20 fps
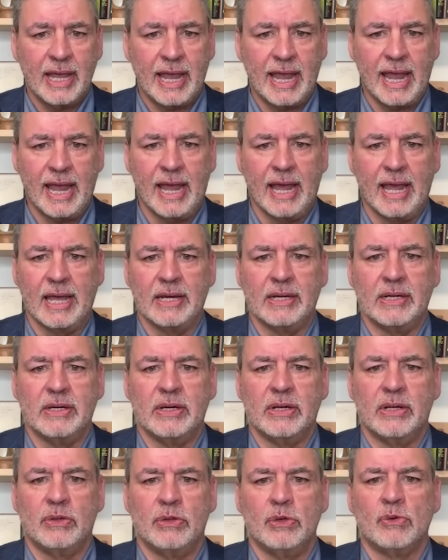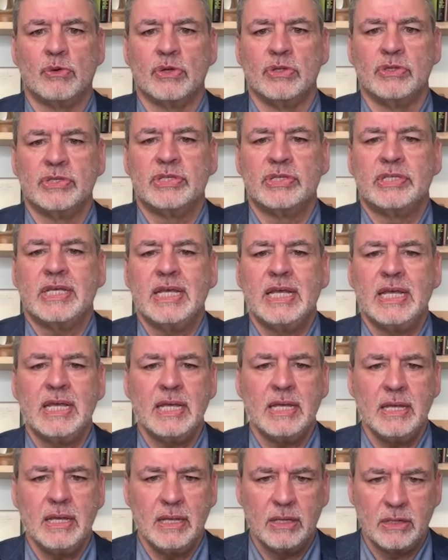And you can
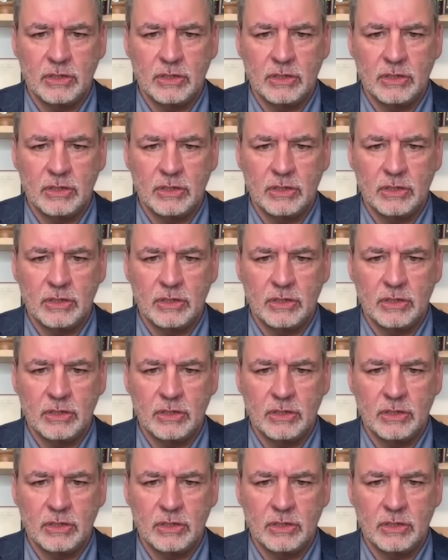see